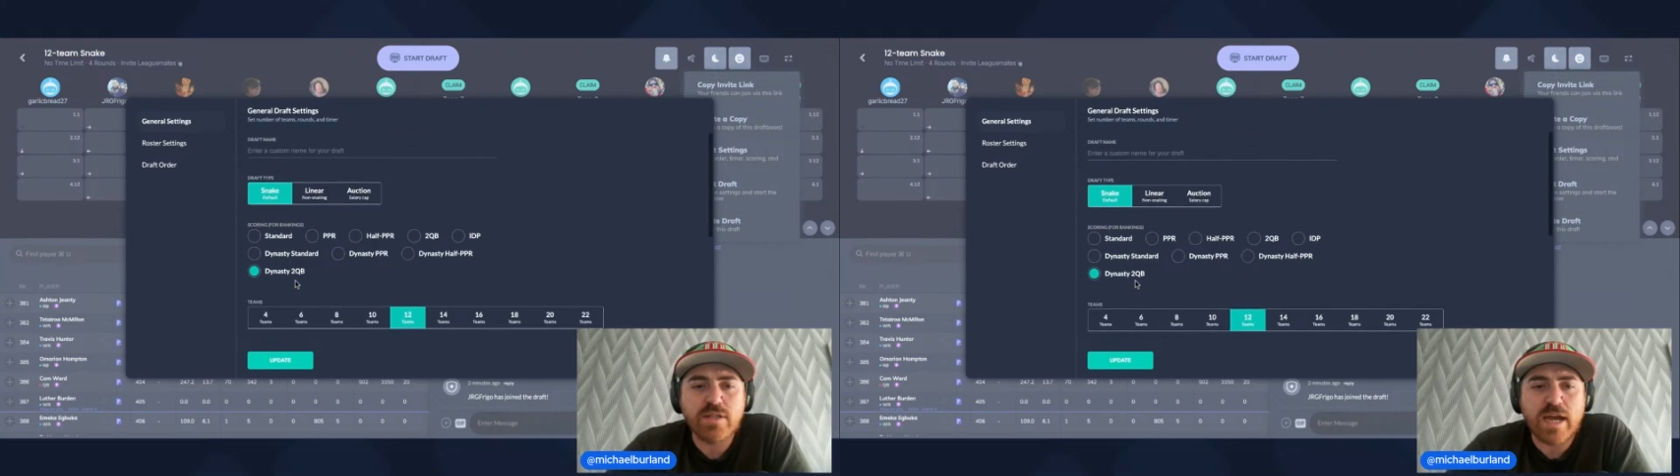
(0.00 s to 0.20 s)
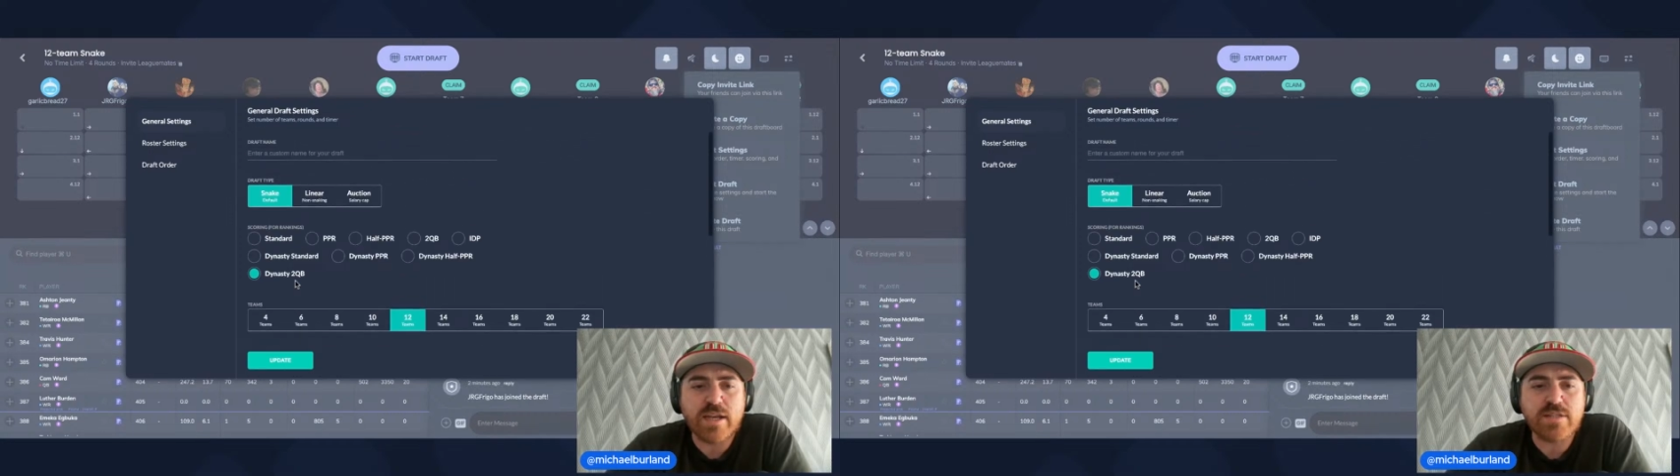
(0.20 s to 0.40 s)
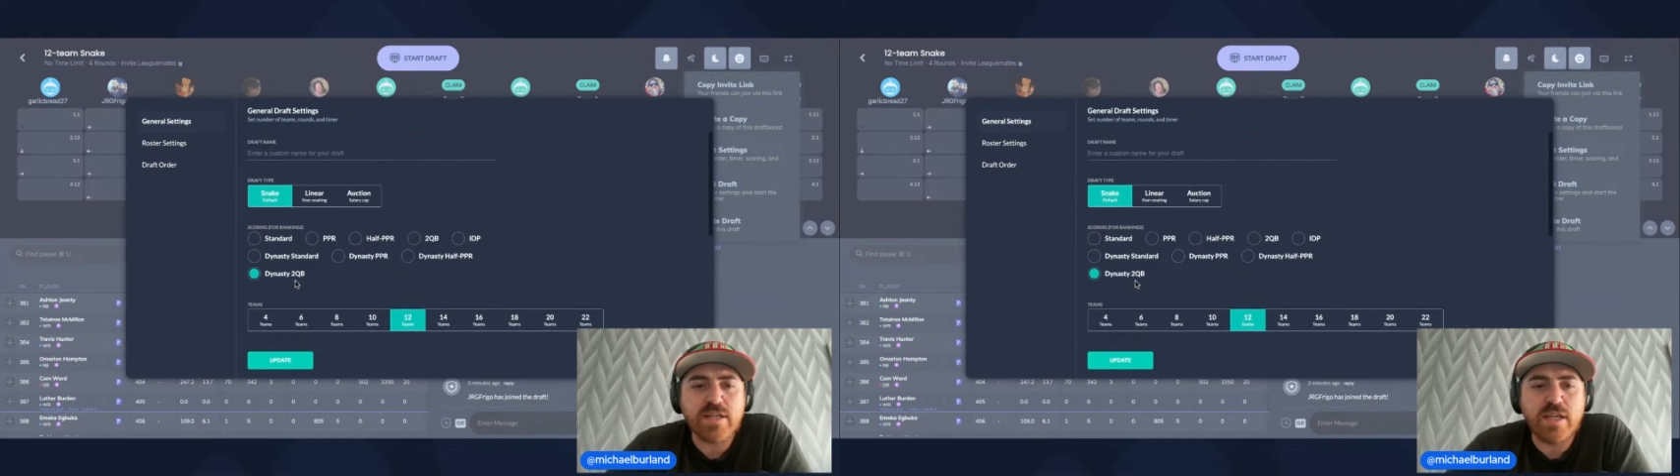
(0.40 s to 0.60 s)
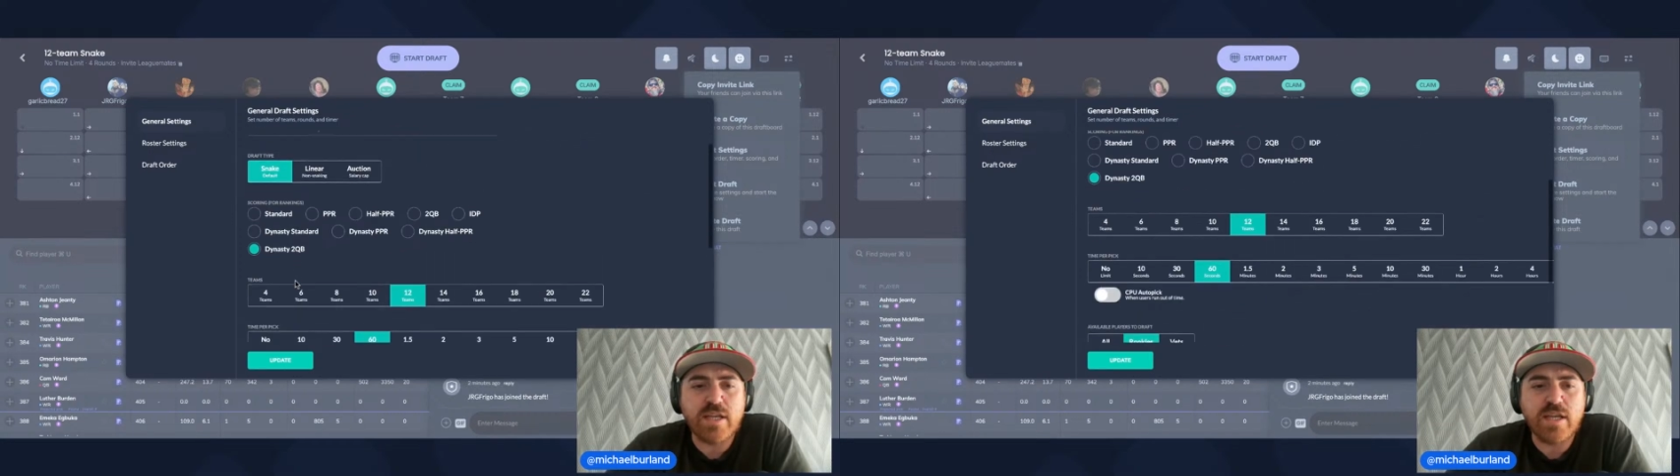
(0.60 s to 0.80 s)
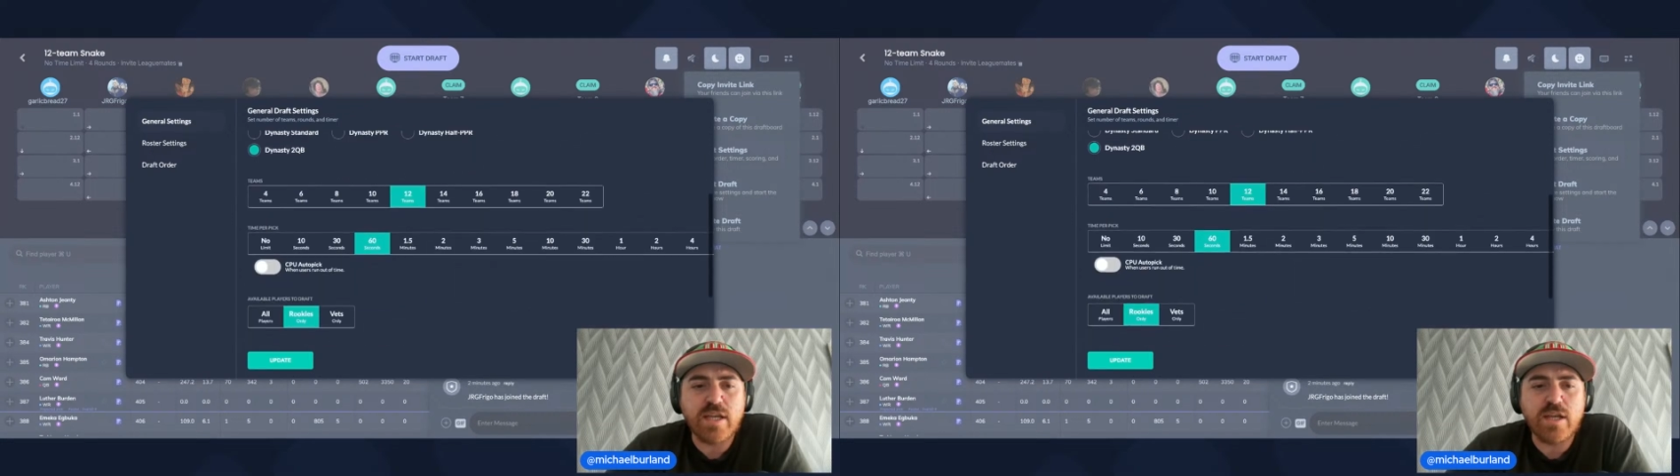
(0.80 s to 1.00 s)

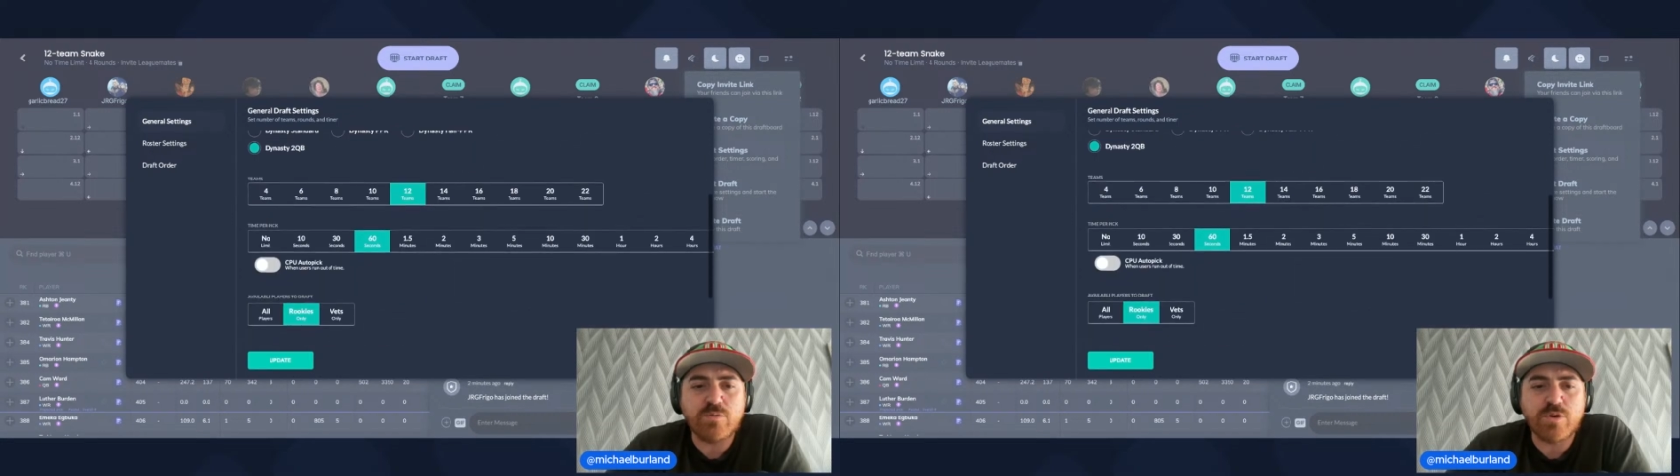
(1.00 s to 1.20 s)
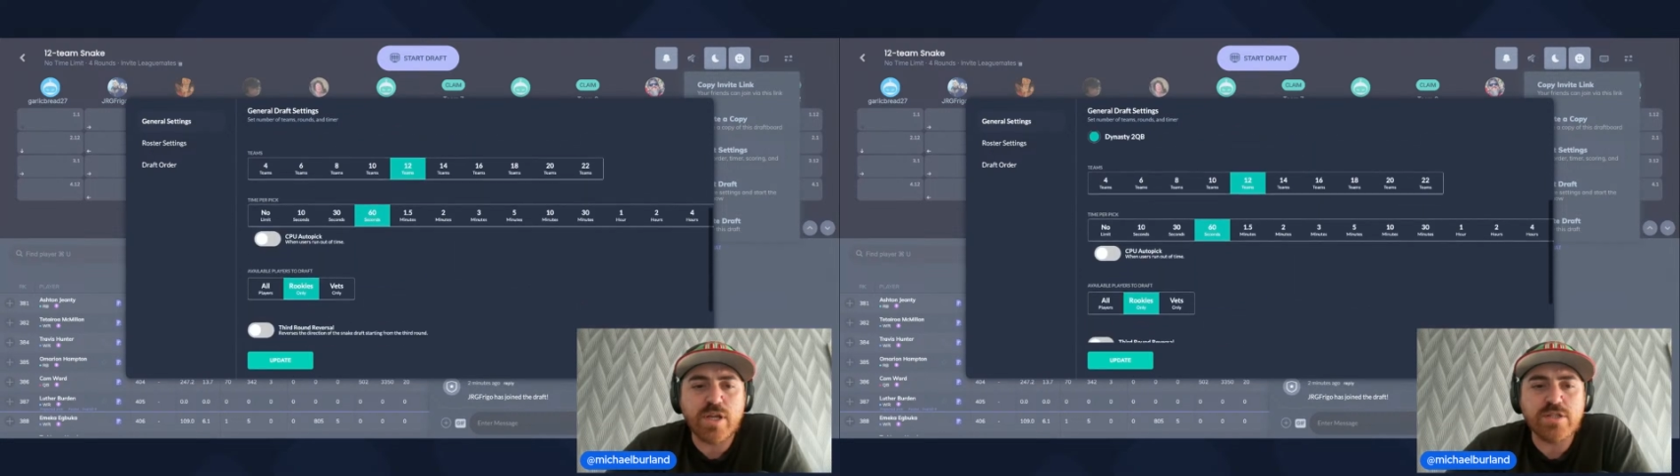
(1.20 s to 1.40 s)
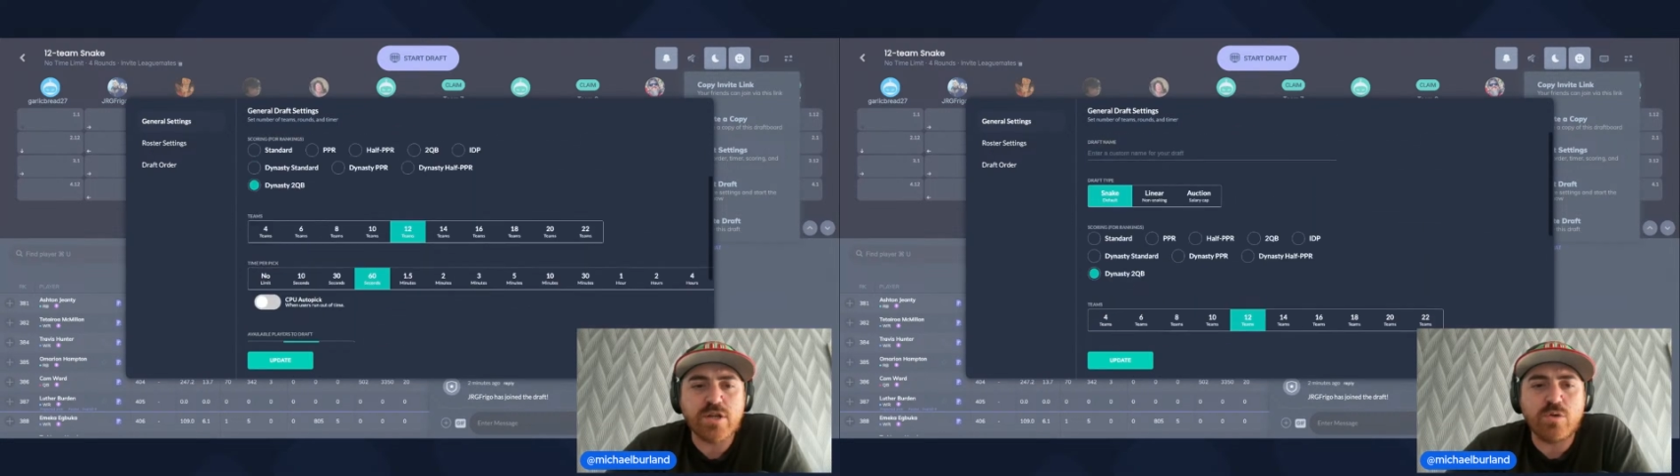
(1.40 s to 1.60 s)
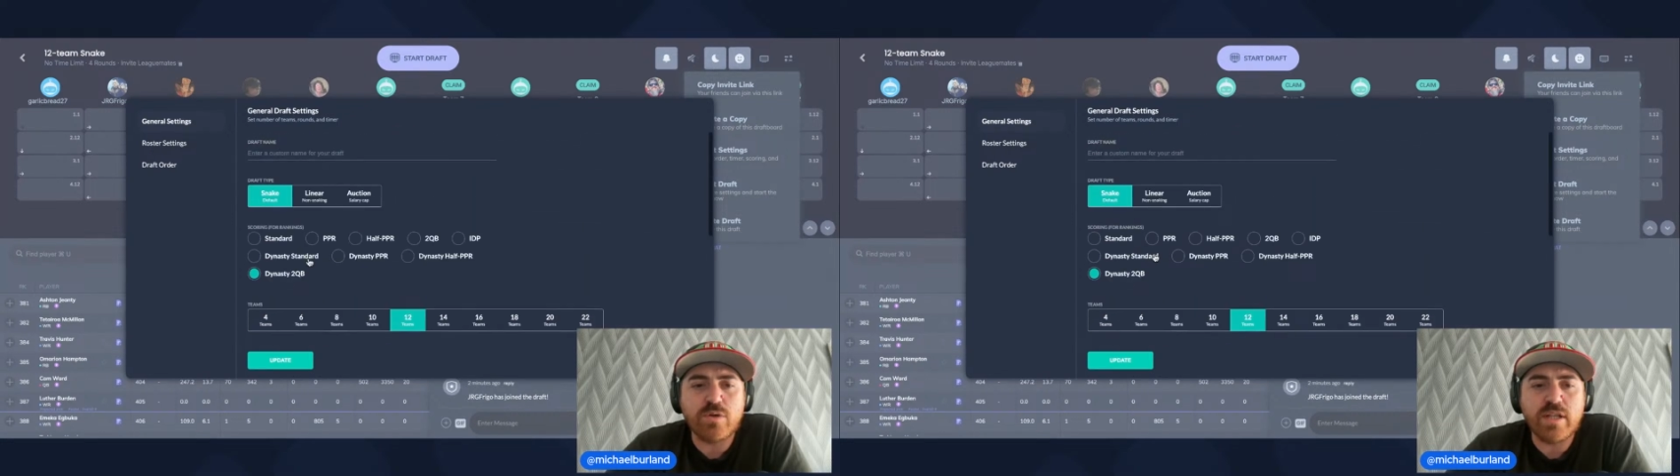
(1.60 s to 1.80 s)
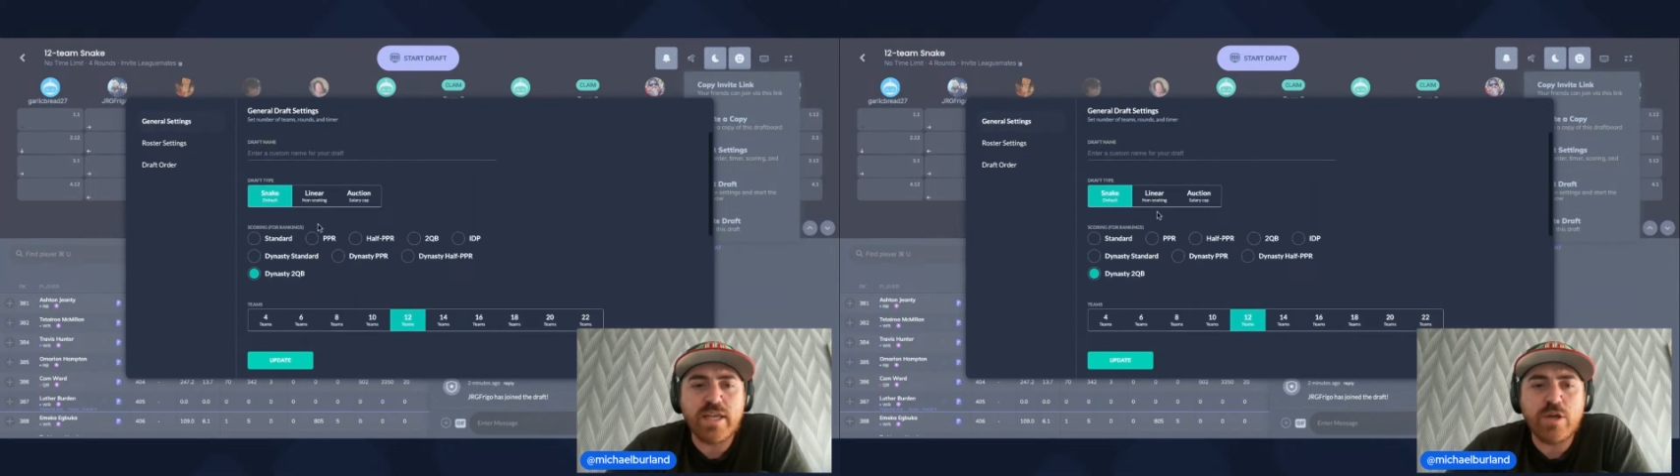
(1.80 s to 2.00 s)
Dynasty rookies
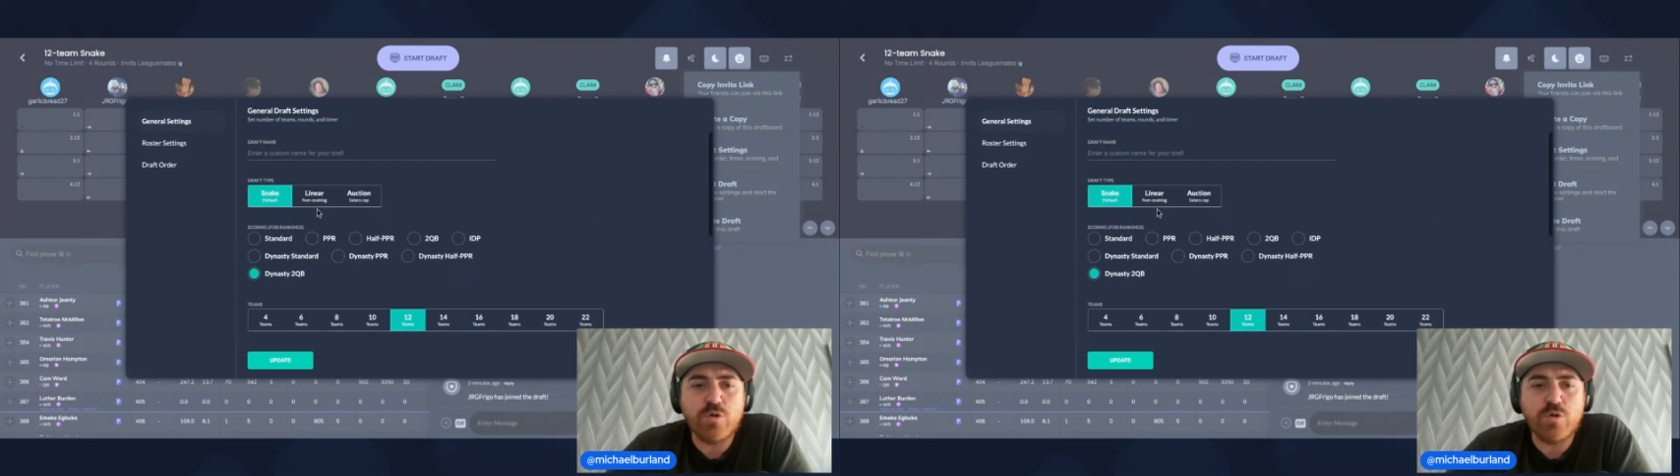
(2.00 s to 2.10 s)
only.